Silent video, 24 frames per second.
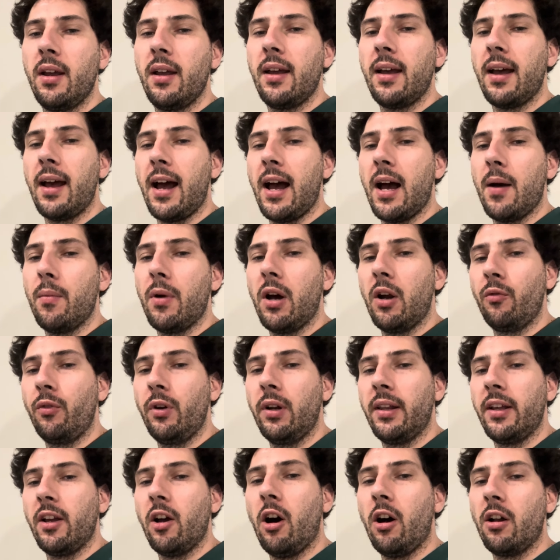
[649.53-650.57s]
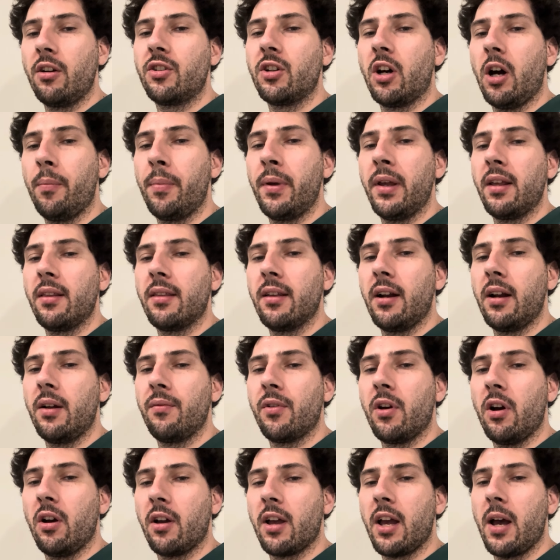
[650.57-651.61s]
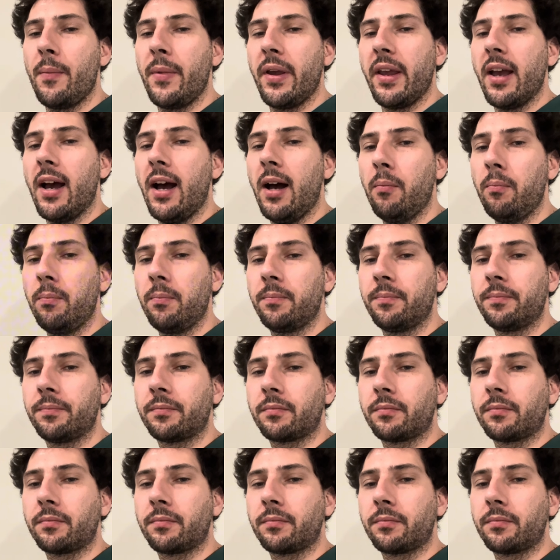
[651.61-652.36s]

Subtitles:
a really hot topic that I've got coming up,